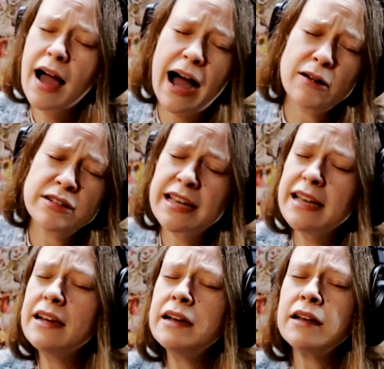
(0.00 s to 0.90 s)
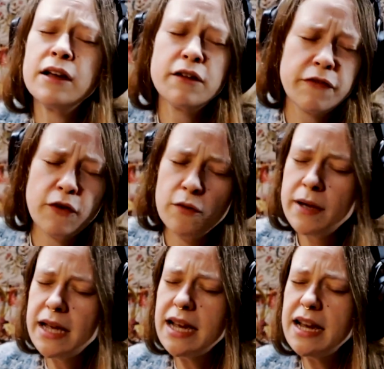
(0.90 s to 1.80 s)
out here for
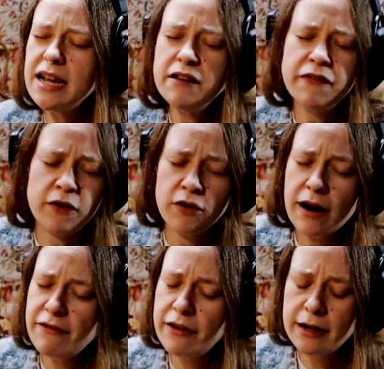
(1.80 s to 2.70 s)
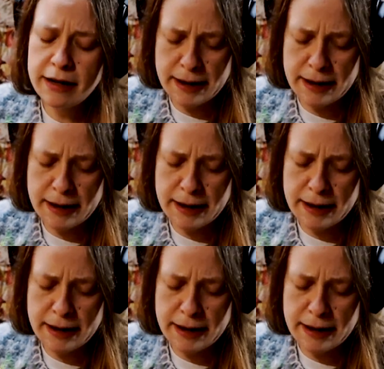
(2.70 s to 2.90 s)
me forever?